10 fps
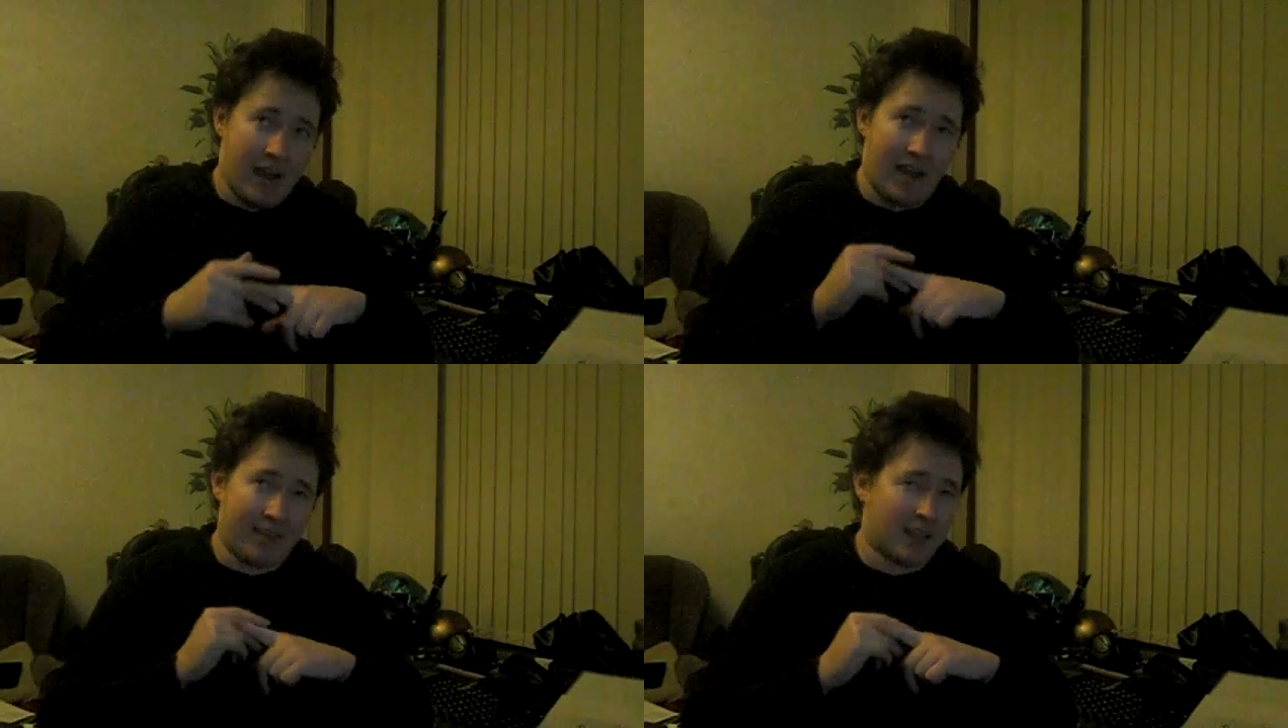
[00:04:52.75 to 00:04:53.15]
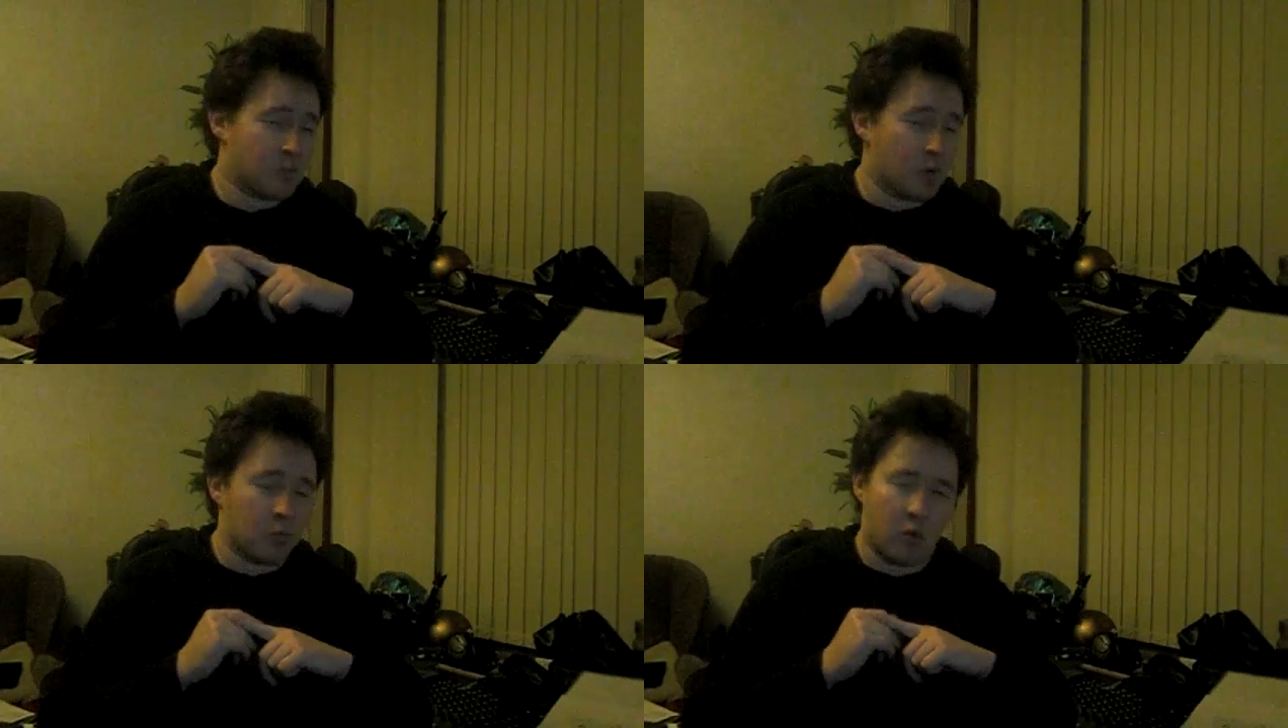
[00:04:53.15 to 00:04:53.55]
and that's
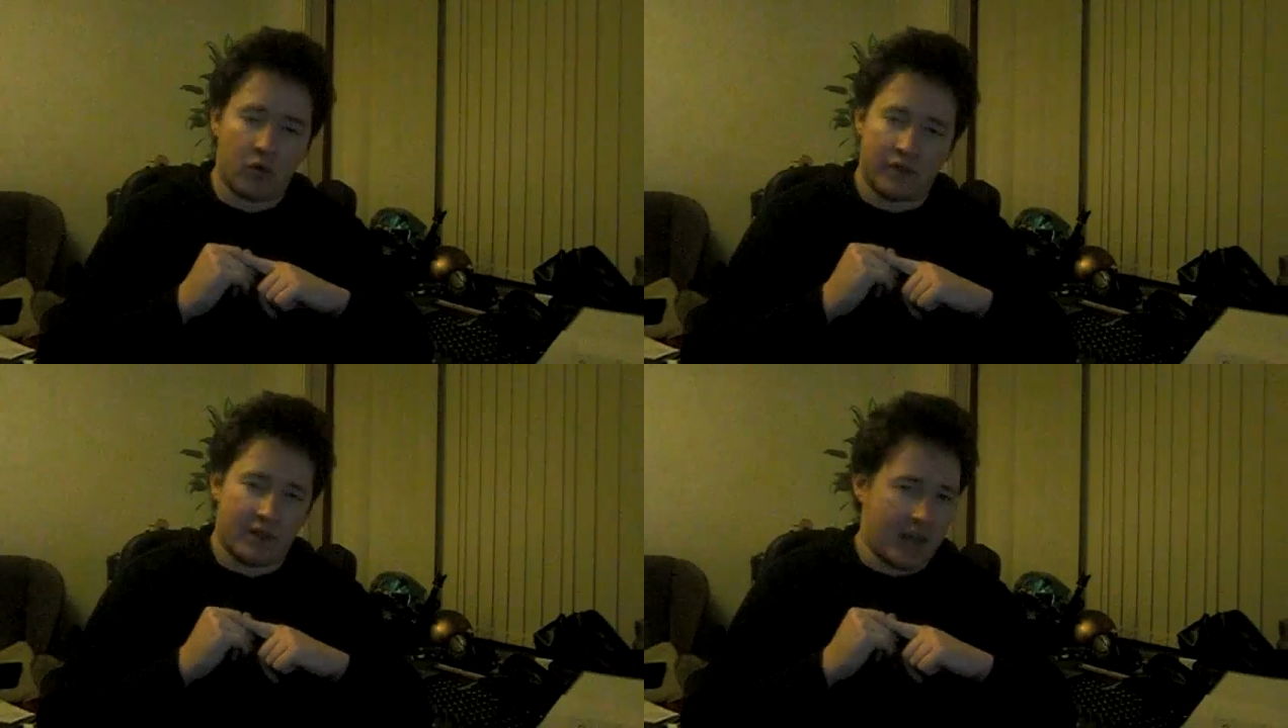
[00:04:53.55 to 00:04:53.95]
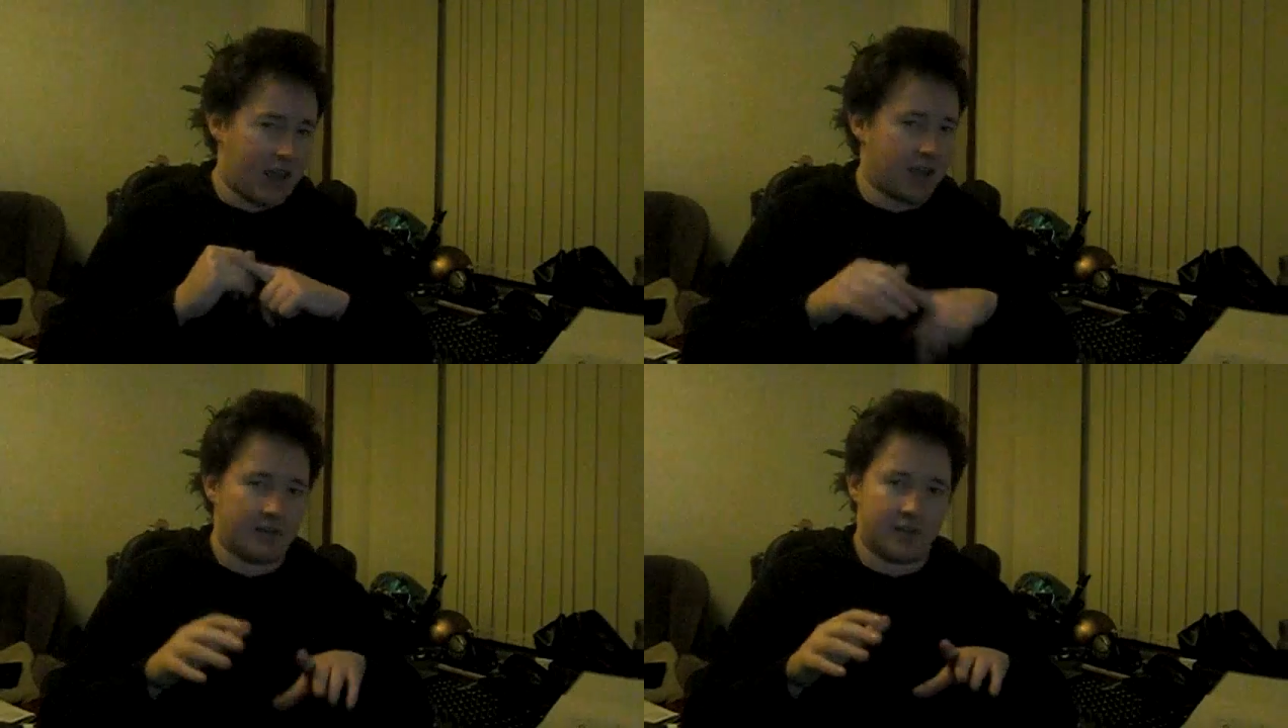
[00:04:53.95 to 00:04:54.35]
more important than
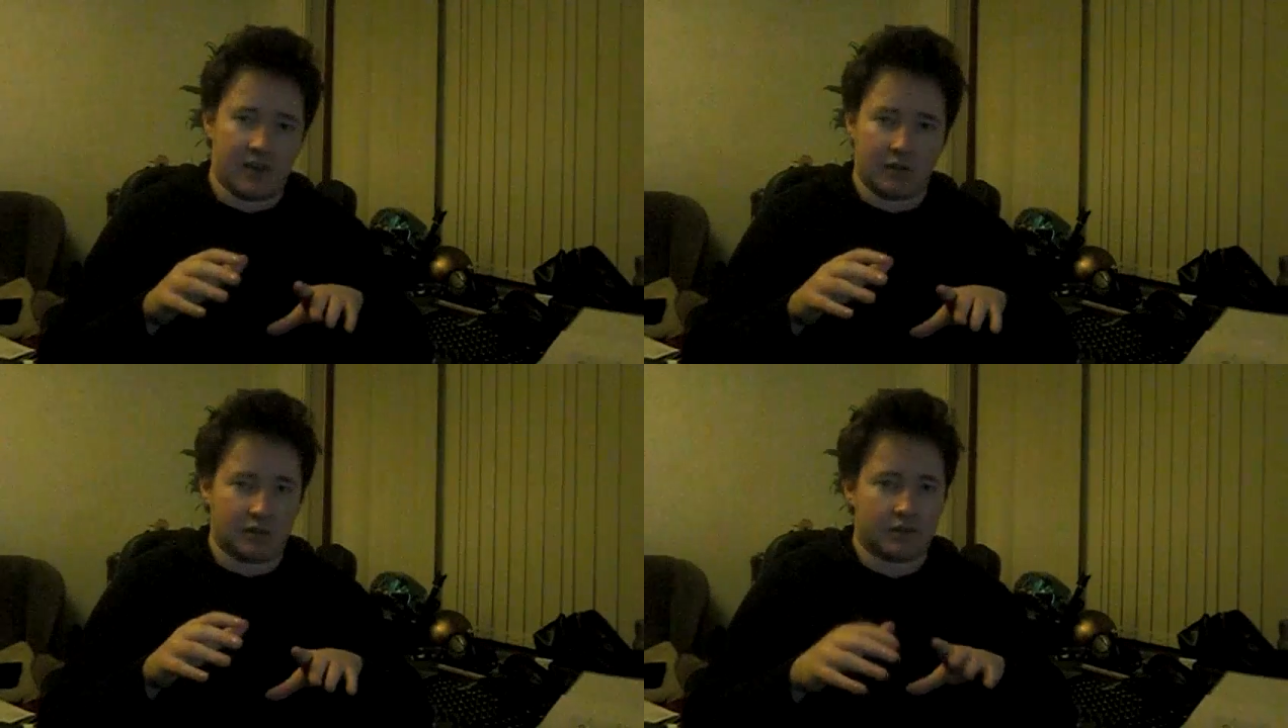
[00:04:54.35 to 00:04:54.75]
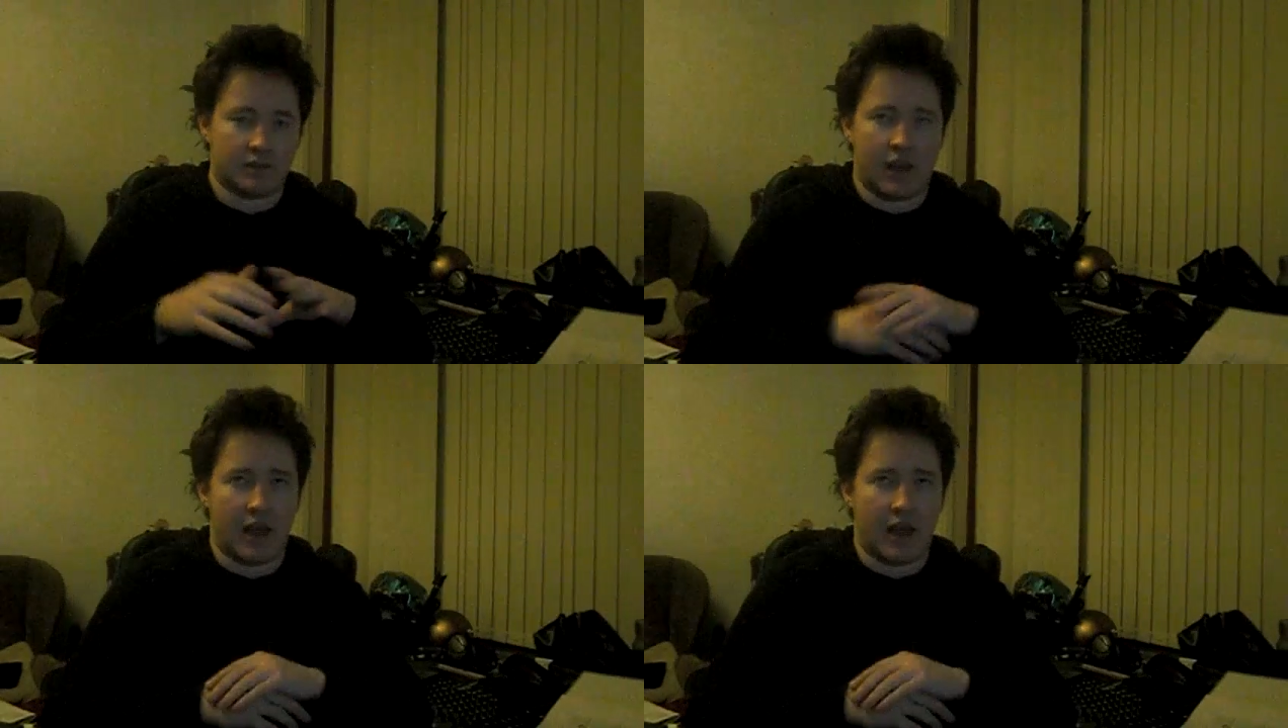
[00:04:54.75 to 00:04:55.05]
anything else.